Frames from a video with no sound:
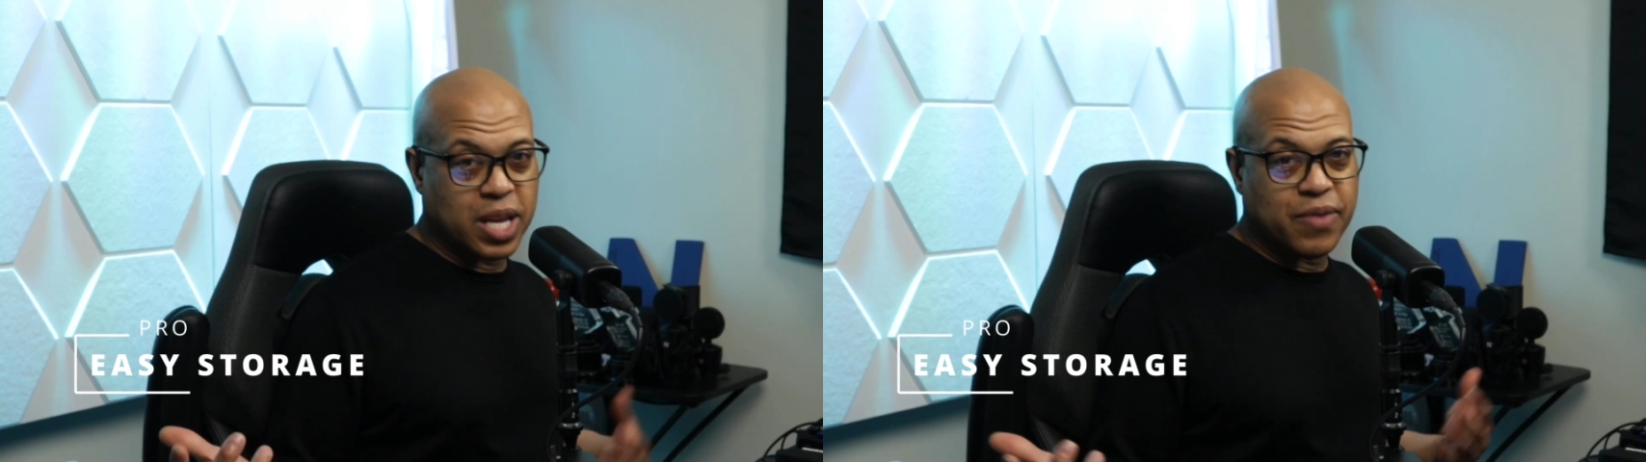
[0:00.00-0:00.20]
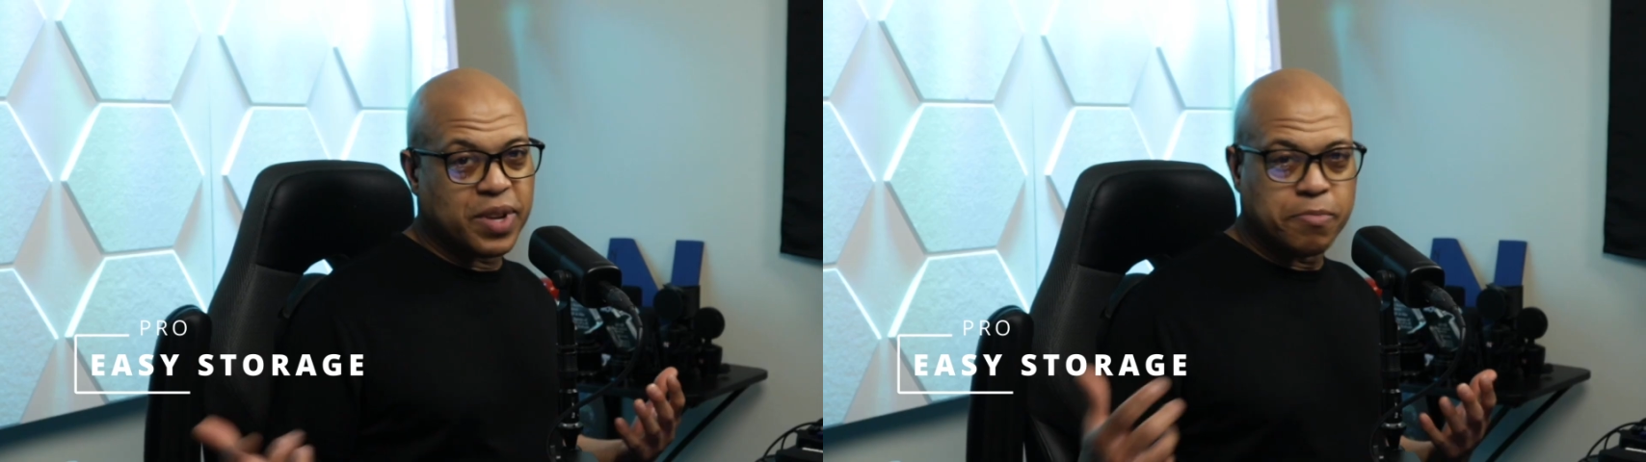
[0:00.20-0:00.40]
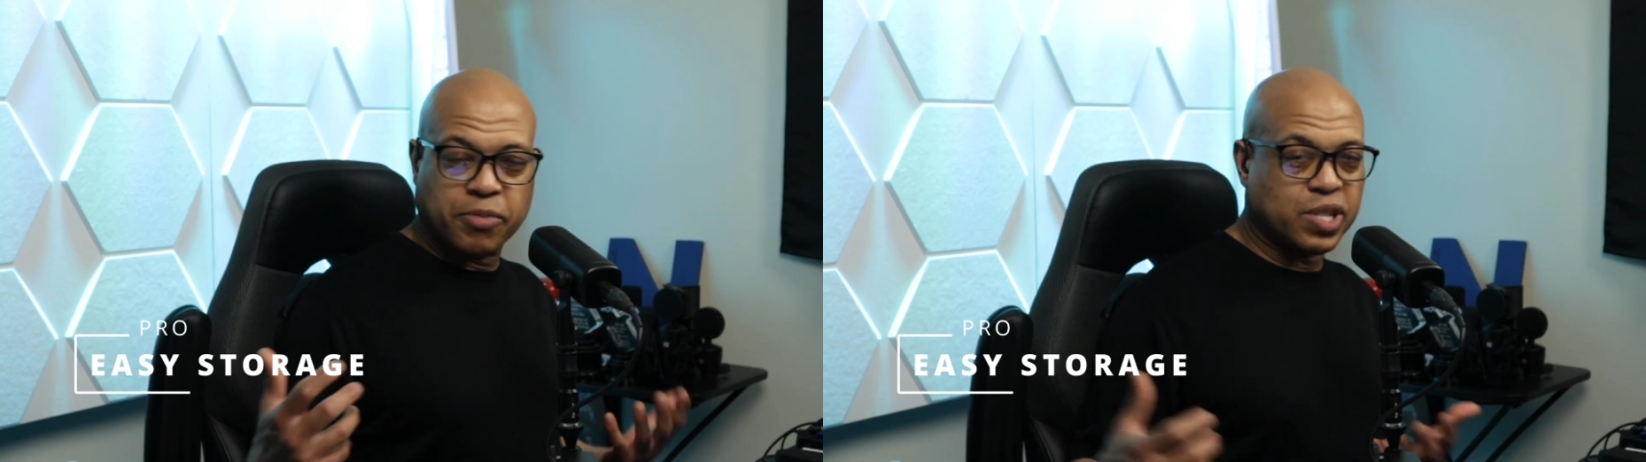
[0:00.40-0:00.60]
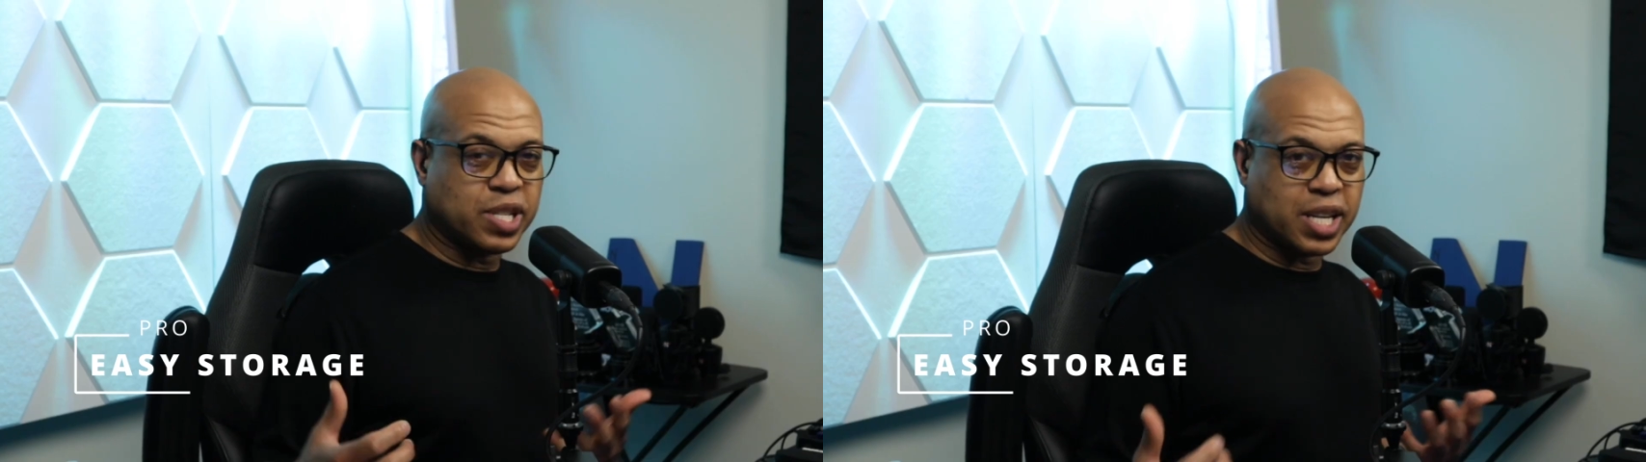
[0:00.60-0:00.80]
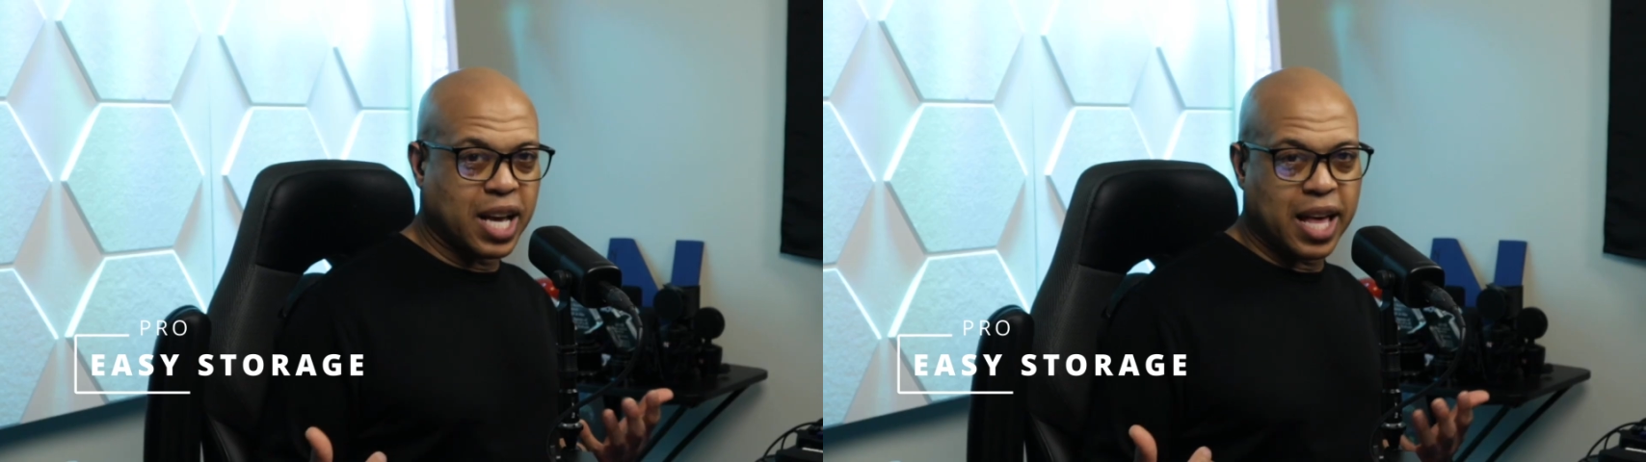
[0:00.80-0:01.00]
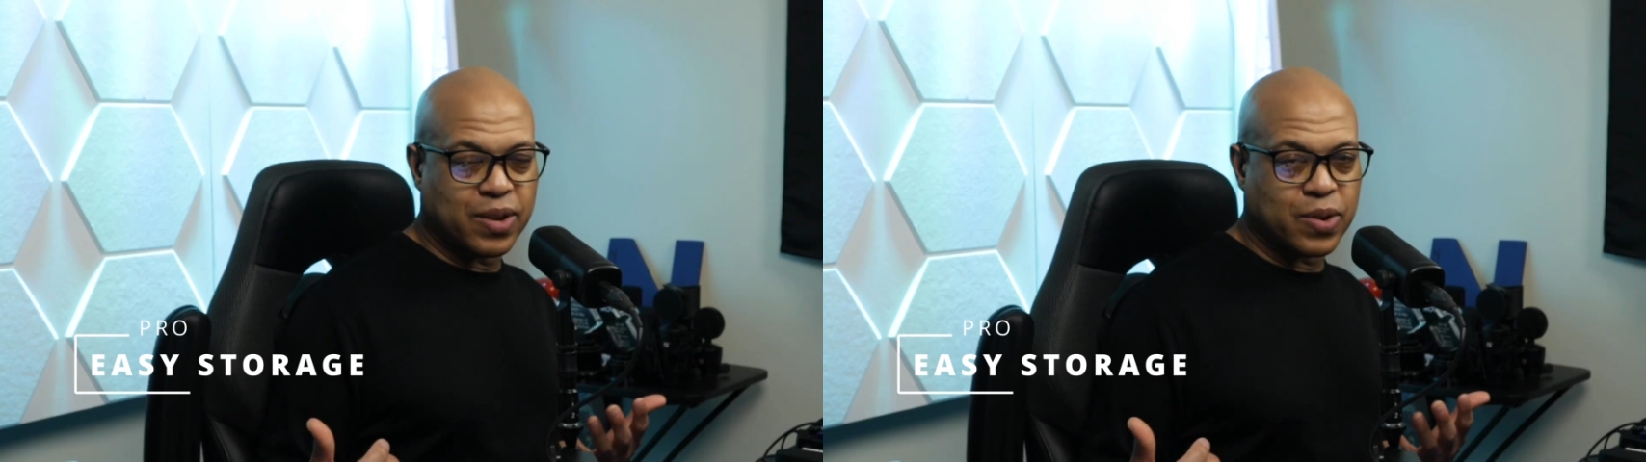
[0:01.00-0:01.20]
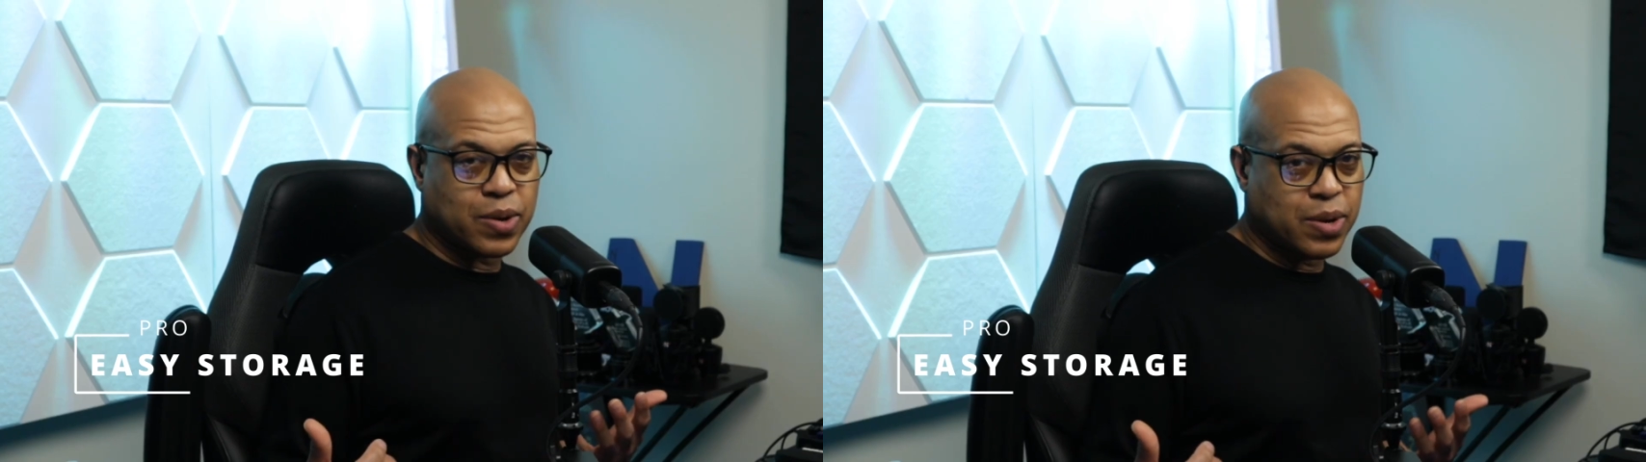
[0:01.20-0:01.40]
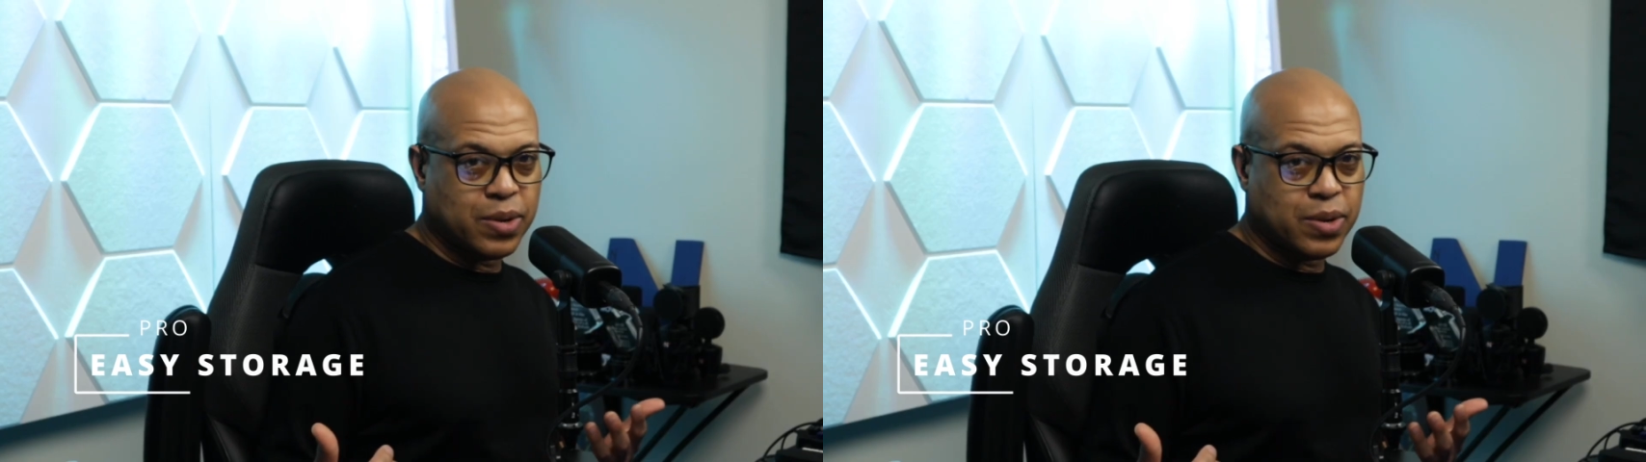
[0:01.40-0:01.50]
Even put together,